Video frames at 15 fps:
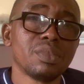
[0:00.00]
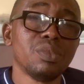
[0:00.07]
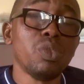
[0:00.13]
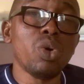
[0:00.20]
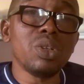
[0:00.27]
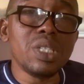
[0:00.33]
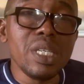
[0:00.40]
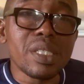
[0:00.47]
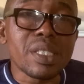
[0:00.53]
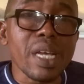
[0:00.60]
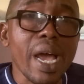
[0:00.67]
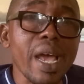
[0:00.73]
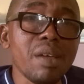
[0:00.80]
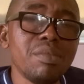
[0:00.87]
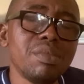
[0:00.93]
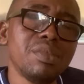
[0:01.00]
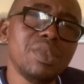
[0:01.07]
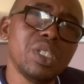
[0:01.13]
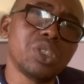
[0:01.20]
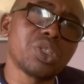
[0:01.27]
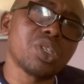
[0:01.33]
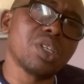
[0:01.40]
But this time,
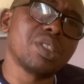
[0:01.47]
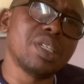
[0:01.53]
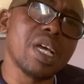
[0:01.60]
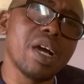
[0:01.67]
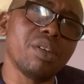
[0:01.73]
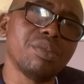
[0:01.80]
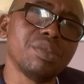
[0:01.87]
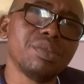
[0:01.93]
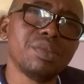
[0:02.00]
they shut down.